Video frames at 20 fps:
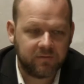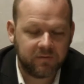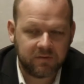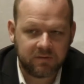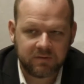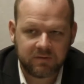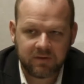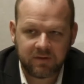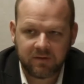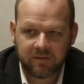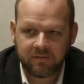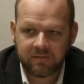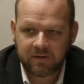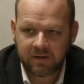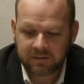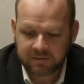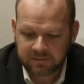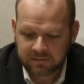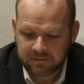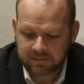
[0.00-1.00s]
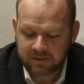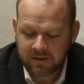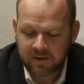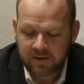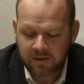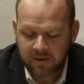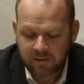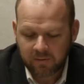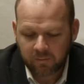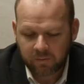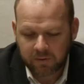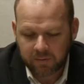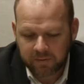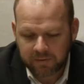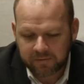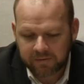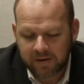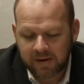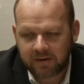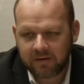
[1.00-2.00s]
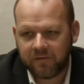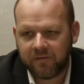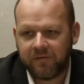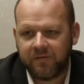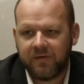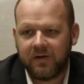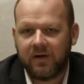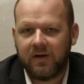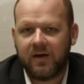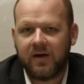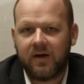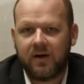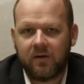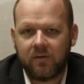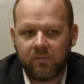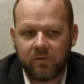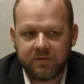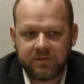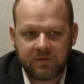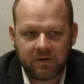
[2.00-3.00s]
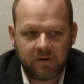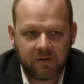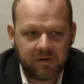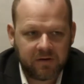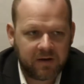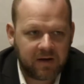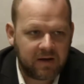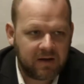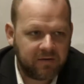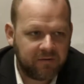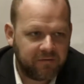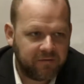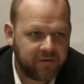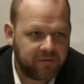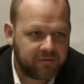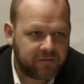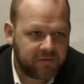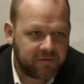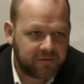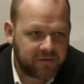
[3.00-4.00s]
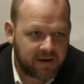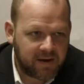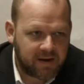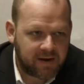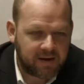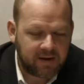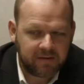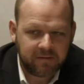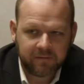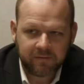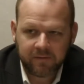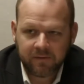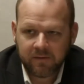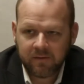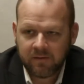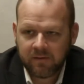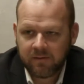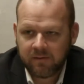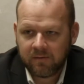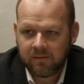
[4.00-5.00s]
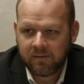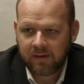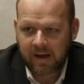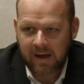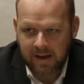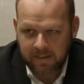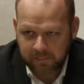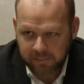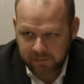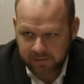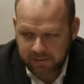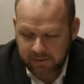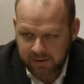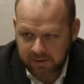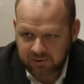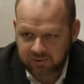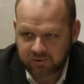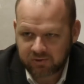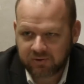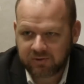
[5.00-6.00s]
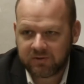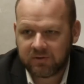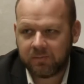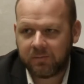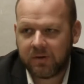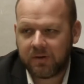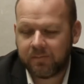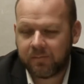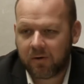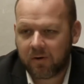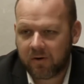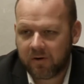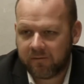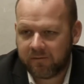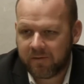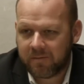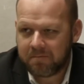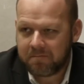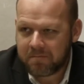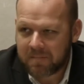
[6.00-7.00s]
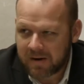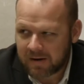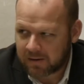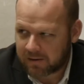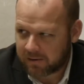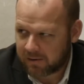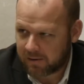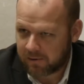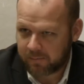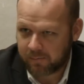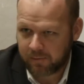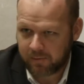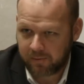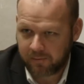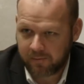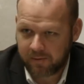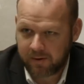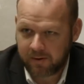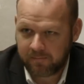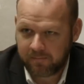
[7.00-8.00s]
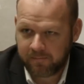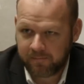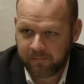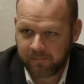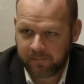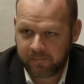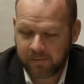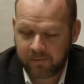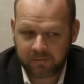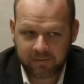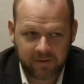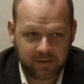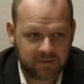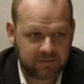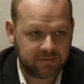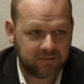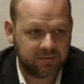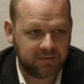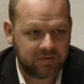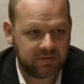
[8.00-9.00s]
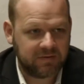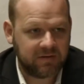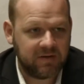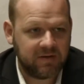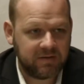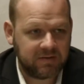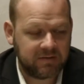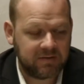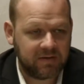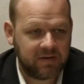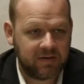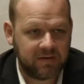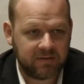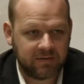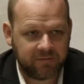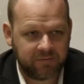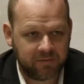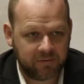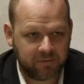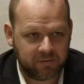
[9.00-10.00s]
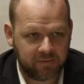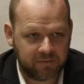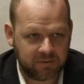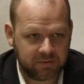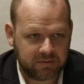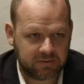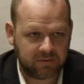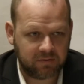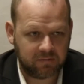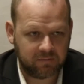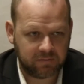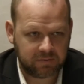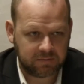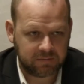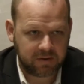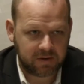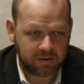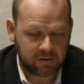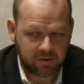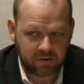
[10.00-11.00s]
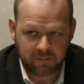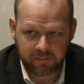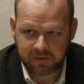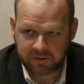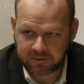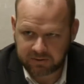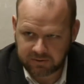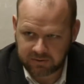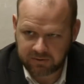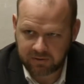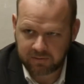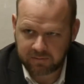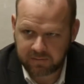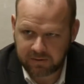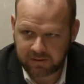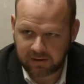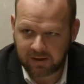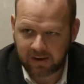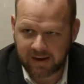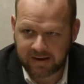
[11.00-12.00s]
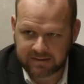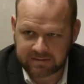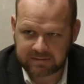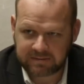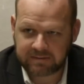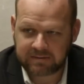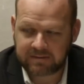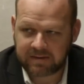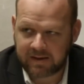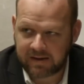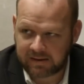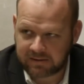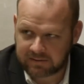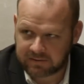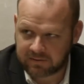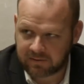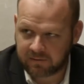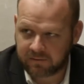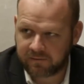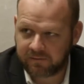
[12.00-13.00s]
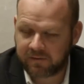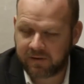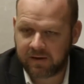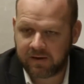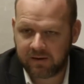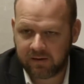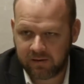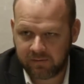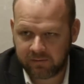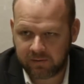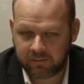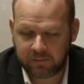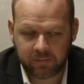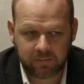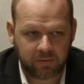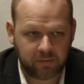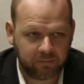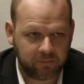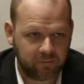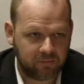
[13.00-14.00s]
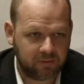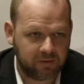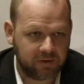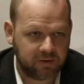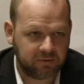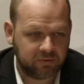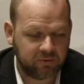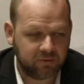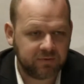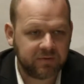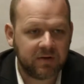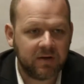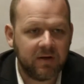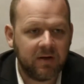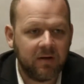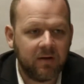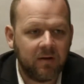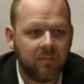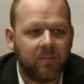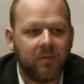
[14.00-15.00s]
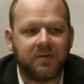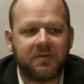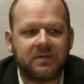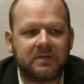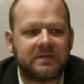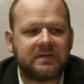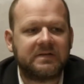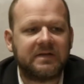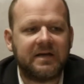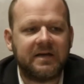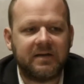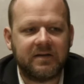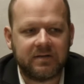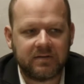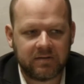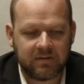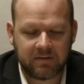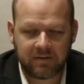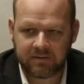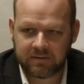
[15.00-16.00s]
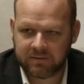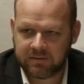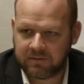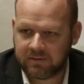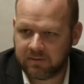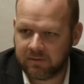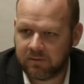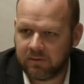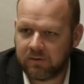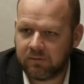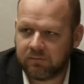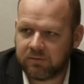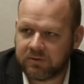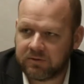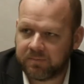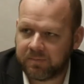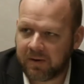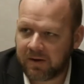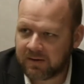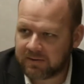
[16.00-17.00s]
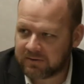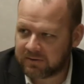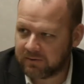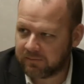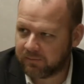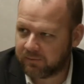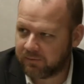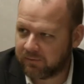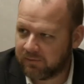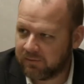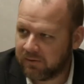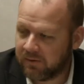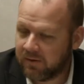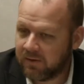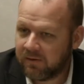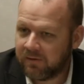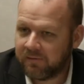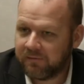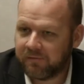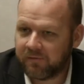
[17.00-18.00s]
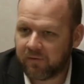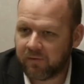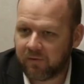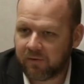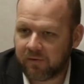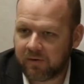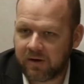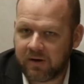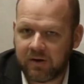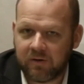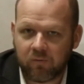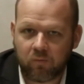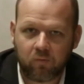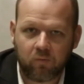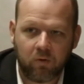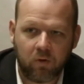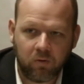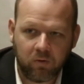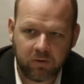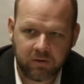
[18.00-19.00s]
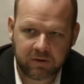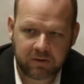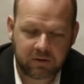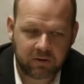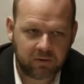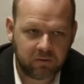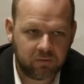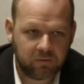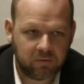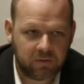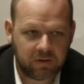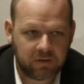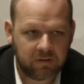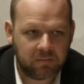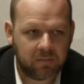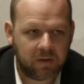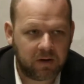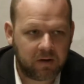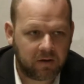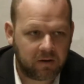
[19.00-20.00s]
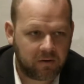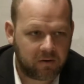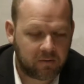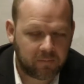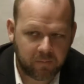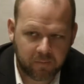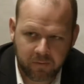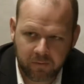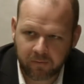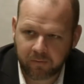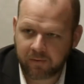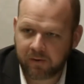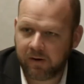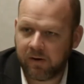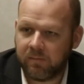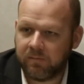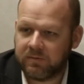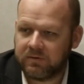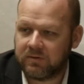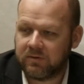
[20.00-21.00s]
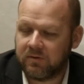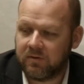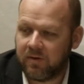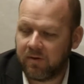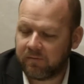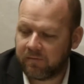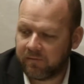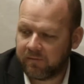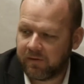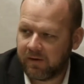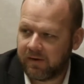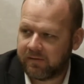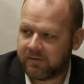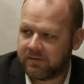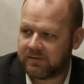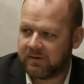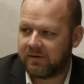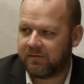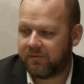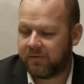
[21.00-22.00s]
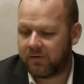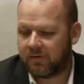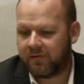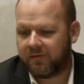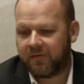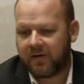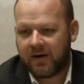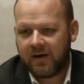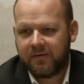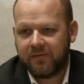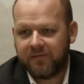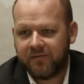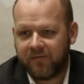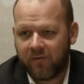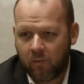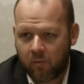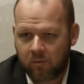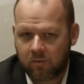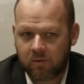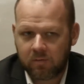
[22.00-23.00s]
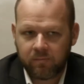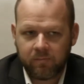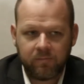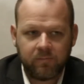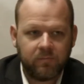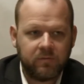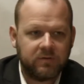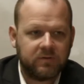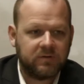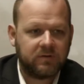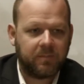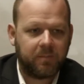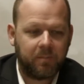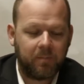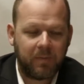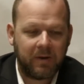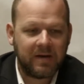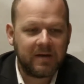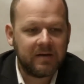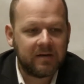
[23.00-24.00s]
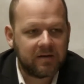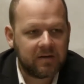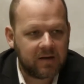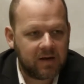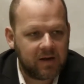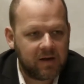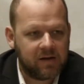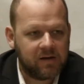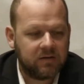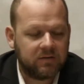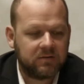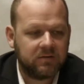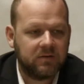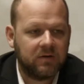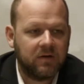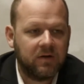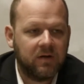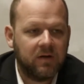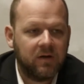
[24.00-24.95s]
for the state of Texas, we would have had to fill out what's called an 855 application to be part of the Medicare program. Okay, so the state says if you're going to service Medicare patients, you have to be licensed and certified, live up to both credentials, but the state isn't necessarily responsible for enrolling you in the Medicare program. So you have to fill out this 855 form, which is a pain in the ass,